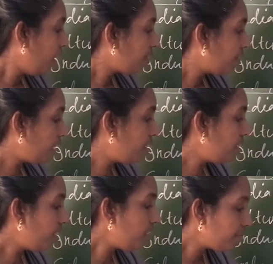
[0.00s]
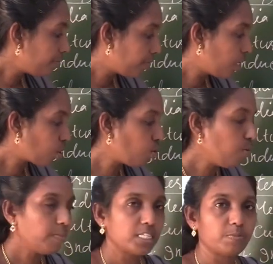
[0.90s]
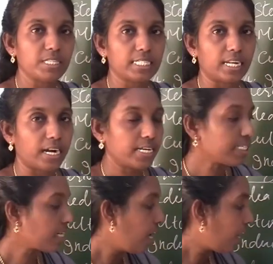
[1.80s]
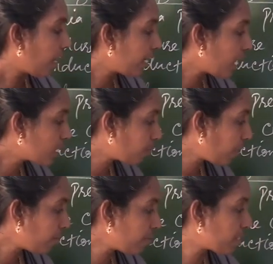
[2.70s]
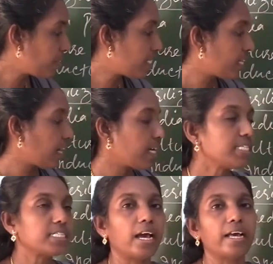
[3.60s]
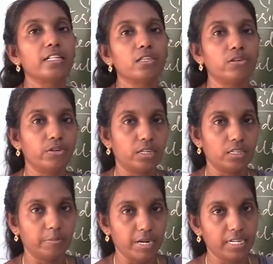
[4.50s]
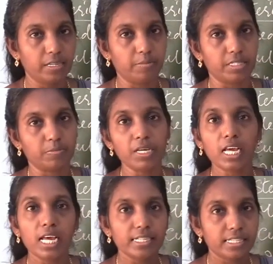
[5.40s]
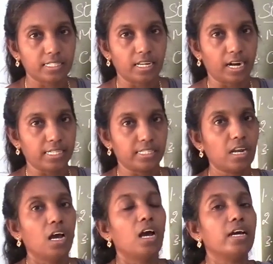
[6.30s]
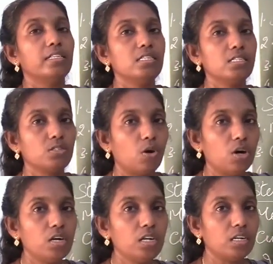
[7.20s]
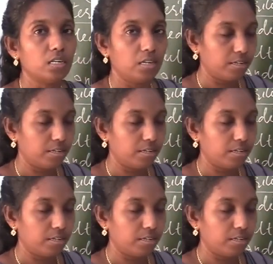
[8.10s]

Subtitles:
then the room must be sterilized and the explant must be sterilized and the nutrient medium must be sterilized. And this all